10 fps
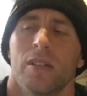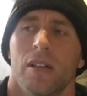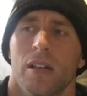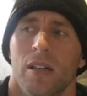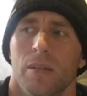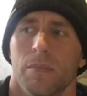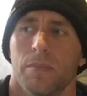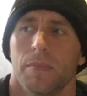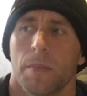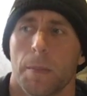
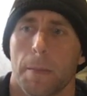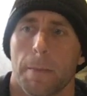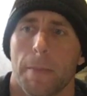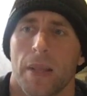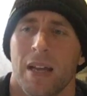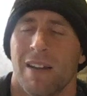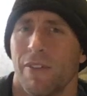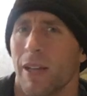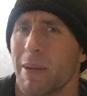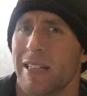And I
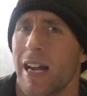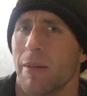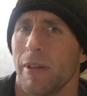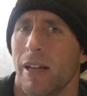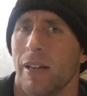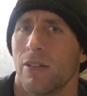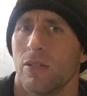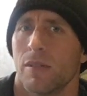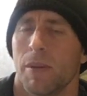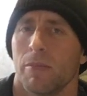feel like my timing, I know
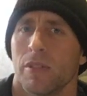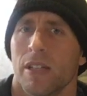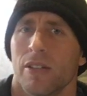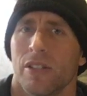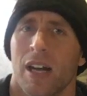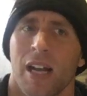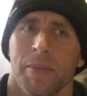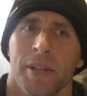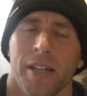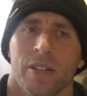some people would say your
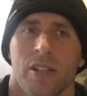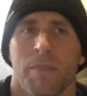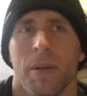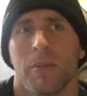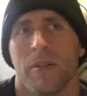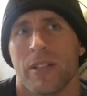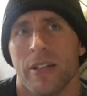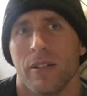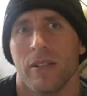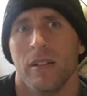timing, or some people have said
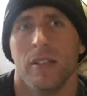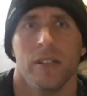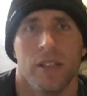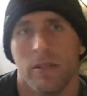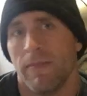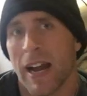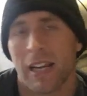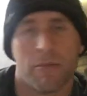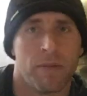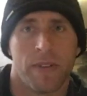your
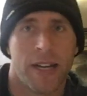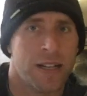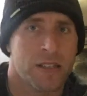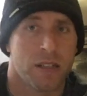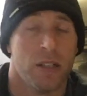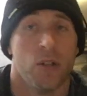vacuum advance,